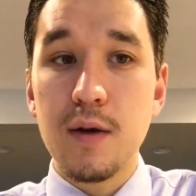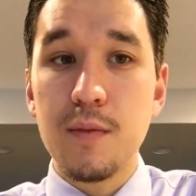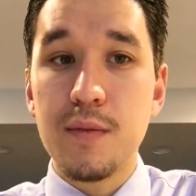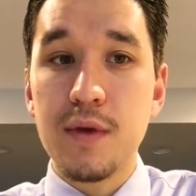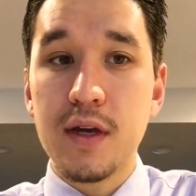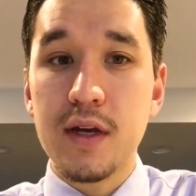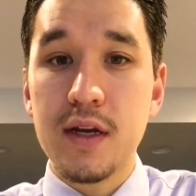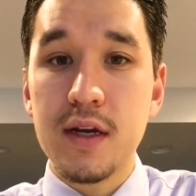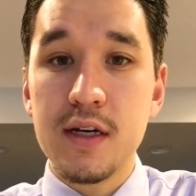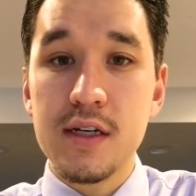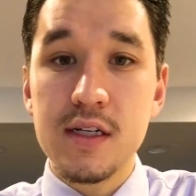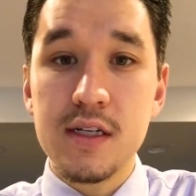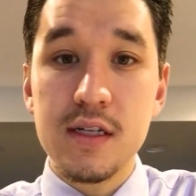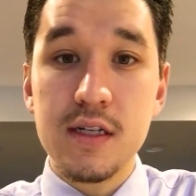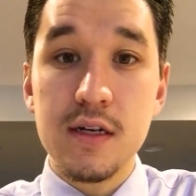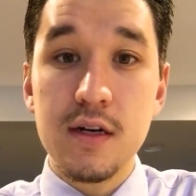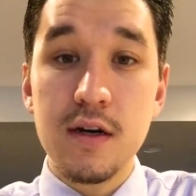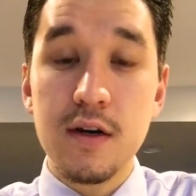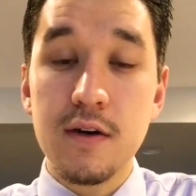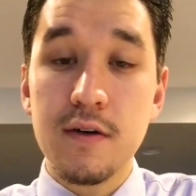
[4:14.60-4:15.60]

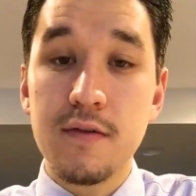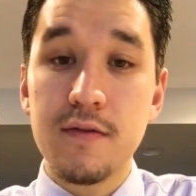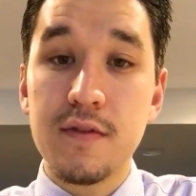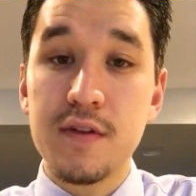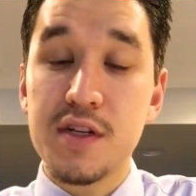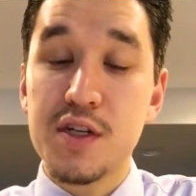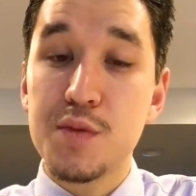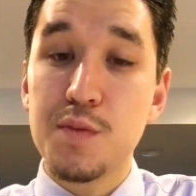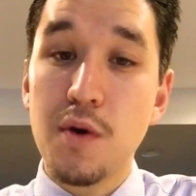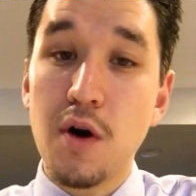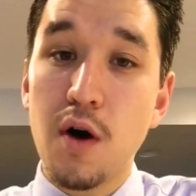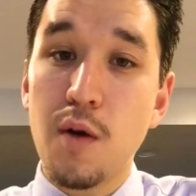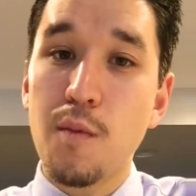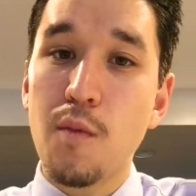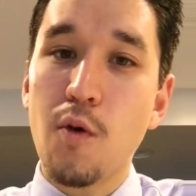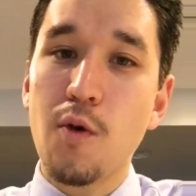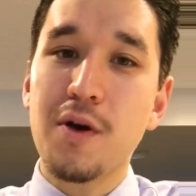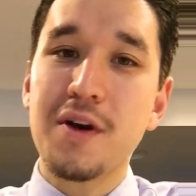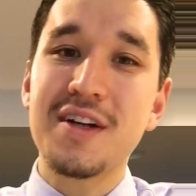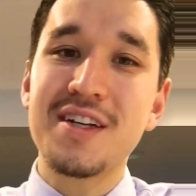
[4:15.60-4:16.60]
because of the small
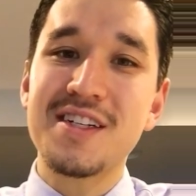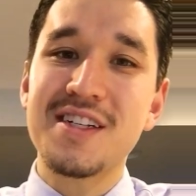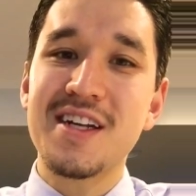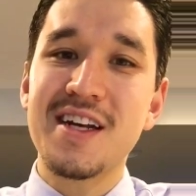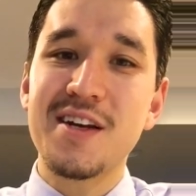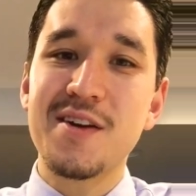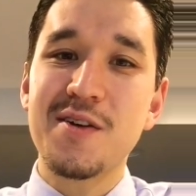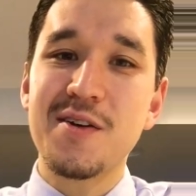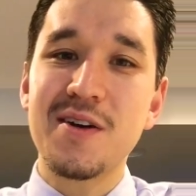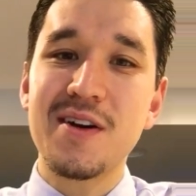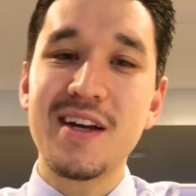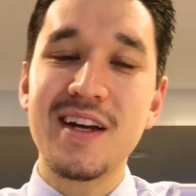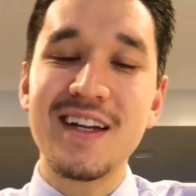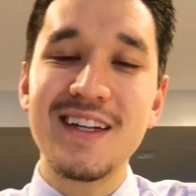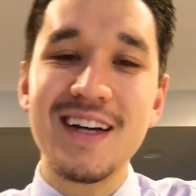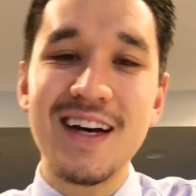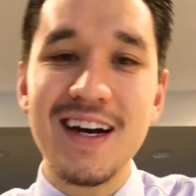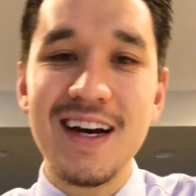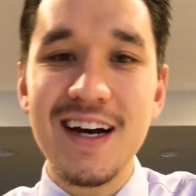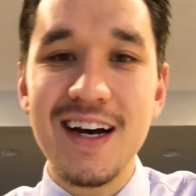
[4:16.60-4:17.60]
mortgage that you're
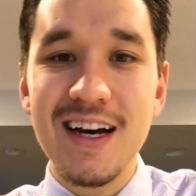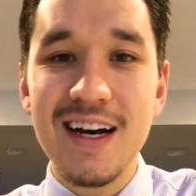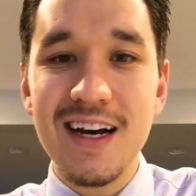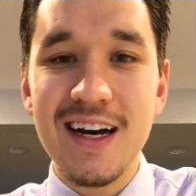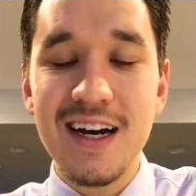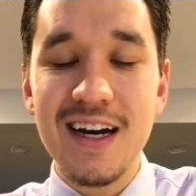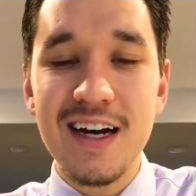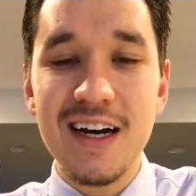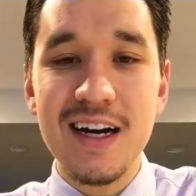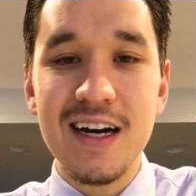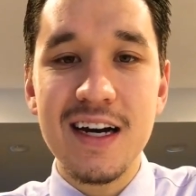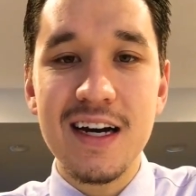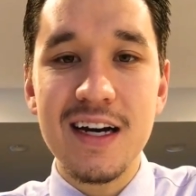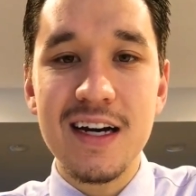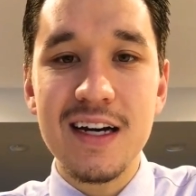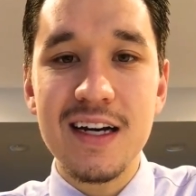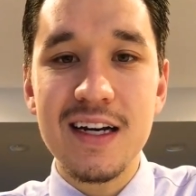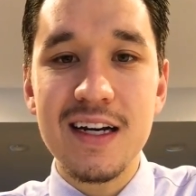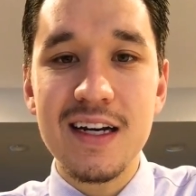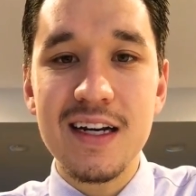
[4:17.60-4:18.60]
going
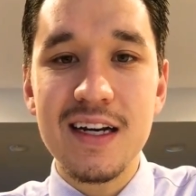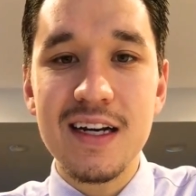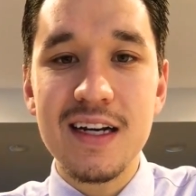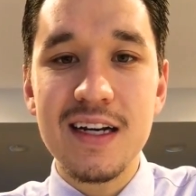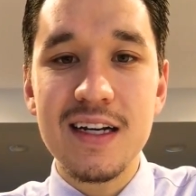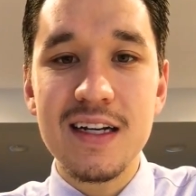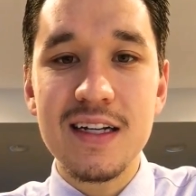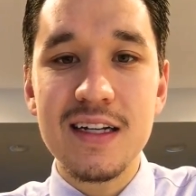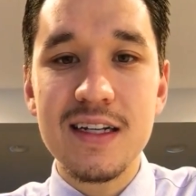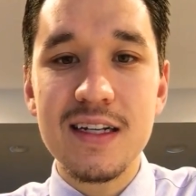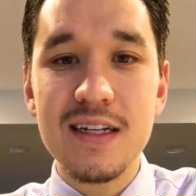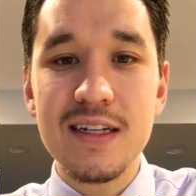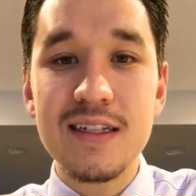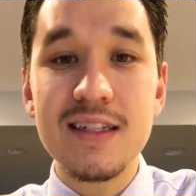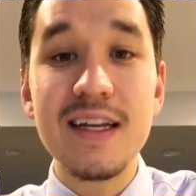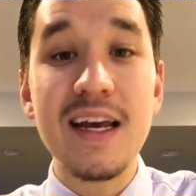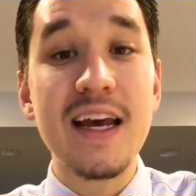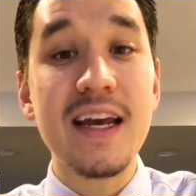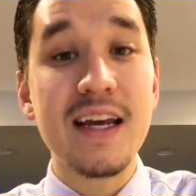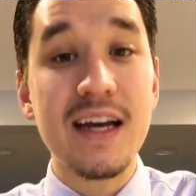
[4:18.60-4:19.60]
to
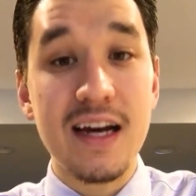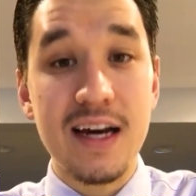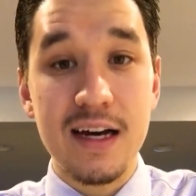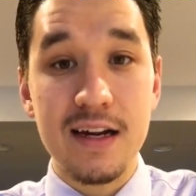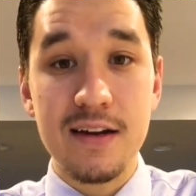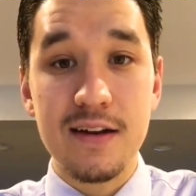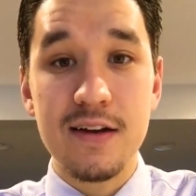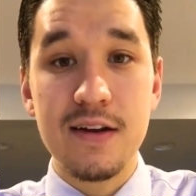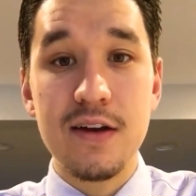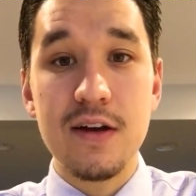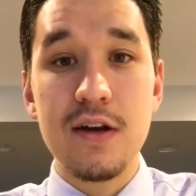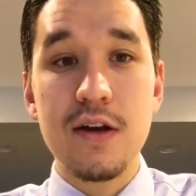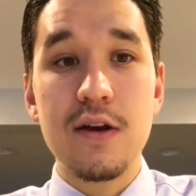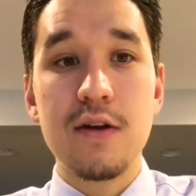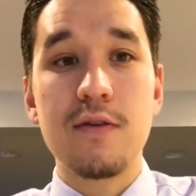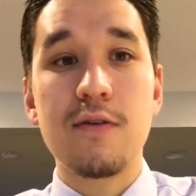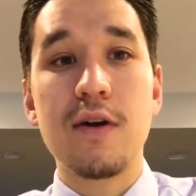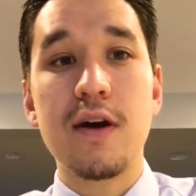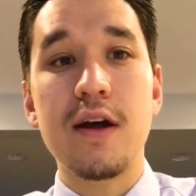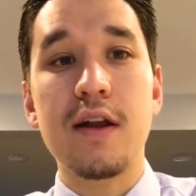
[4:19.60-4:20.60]
take on,
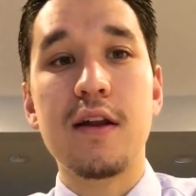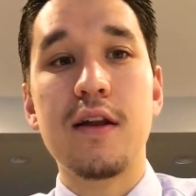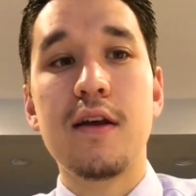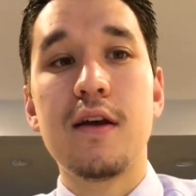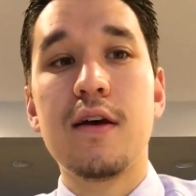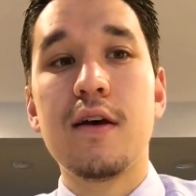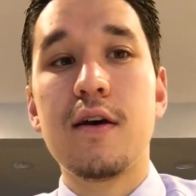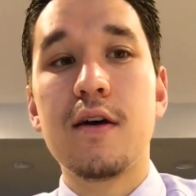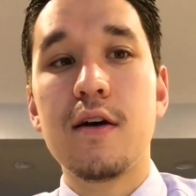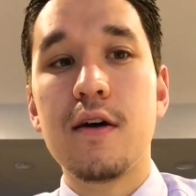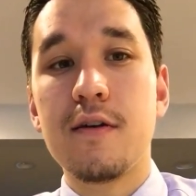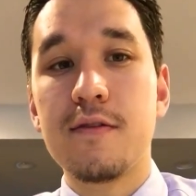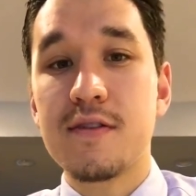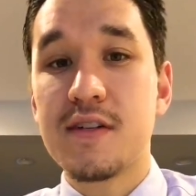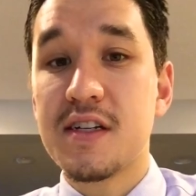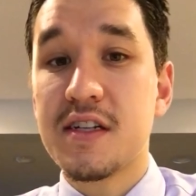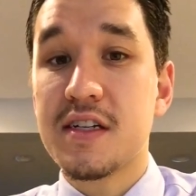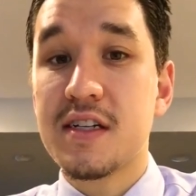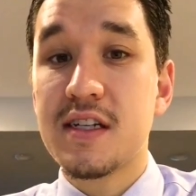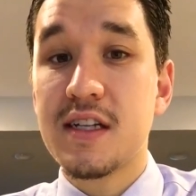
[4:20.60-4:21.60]
right, of
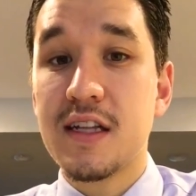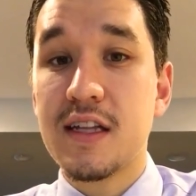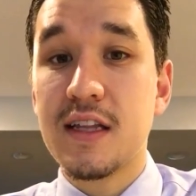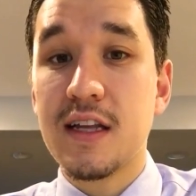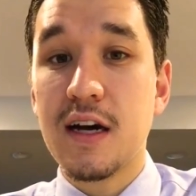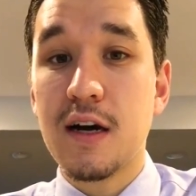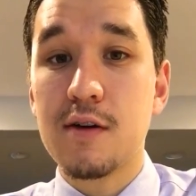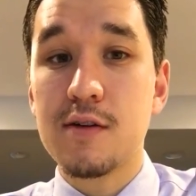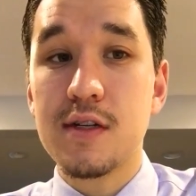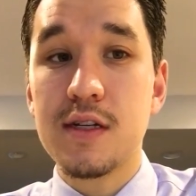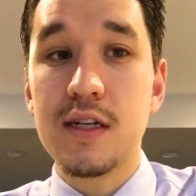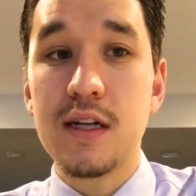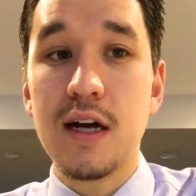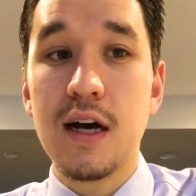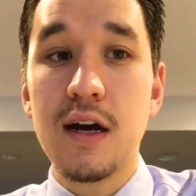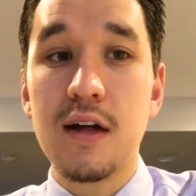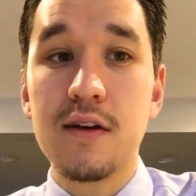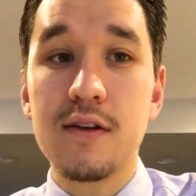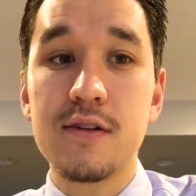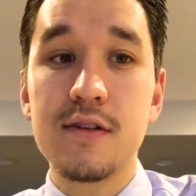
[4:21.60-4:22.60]

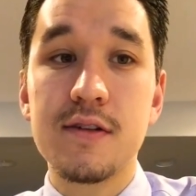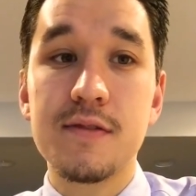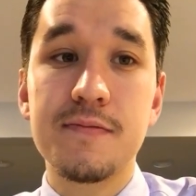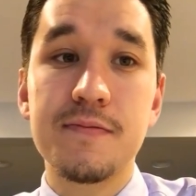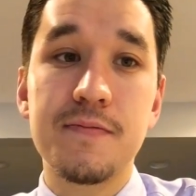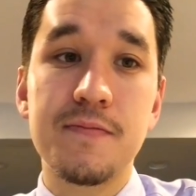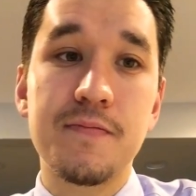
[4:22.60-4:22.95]
$16,000.